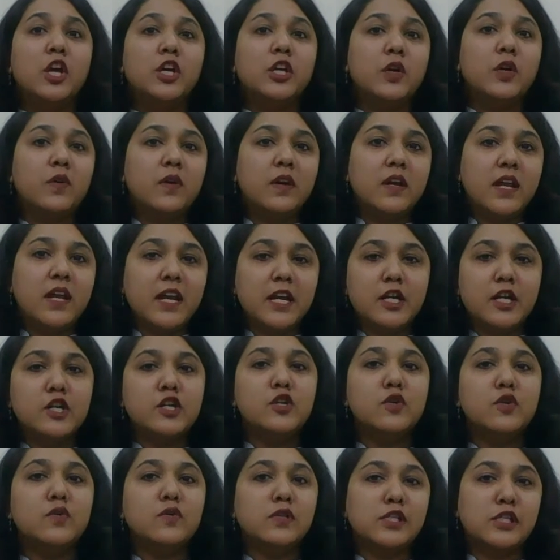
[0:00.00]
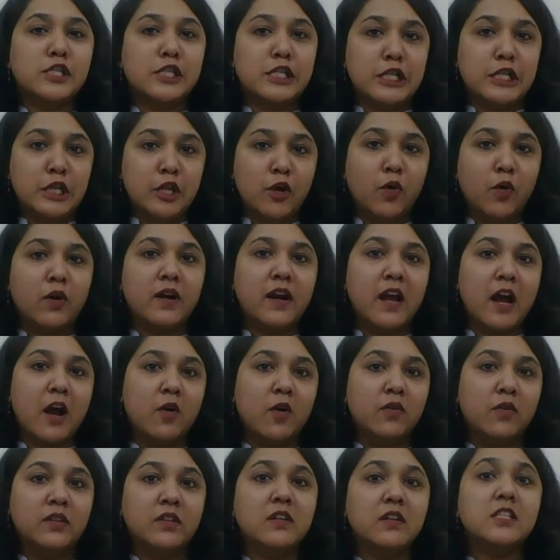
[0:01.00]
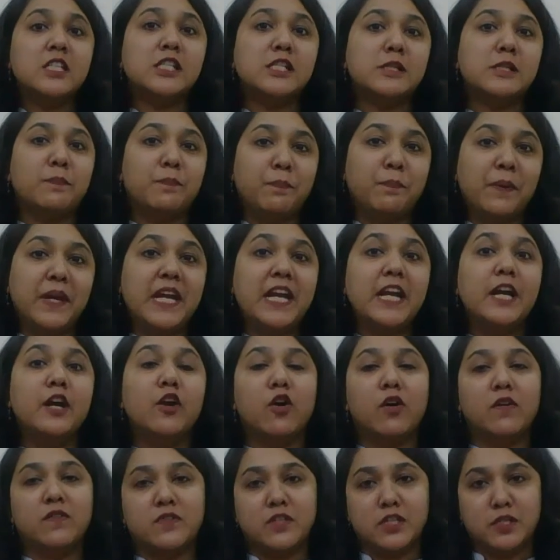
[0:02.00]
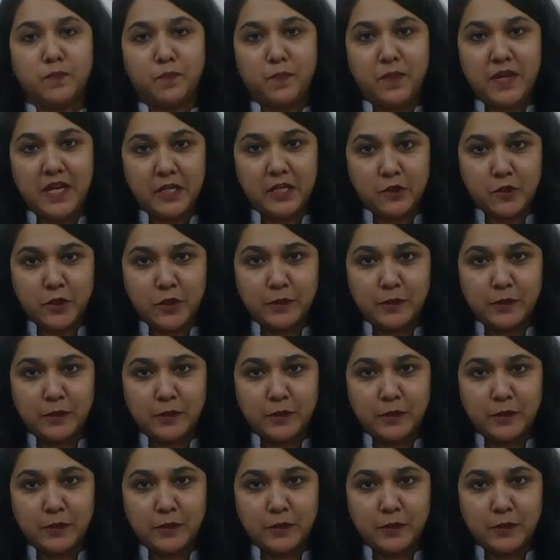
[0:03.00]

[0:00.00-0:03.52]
you need to slow down the speed of speech.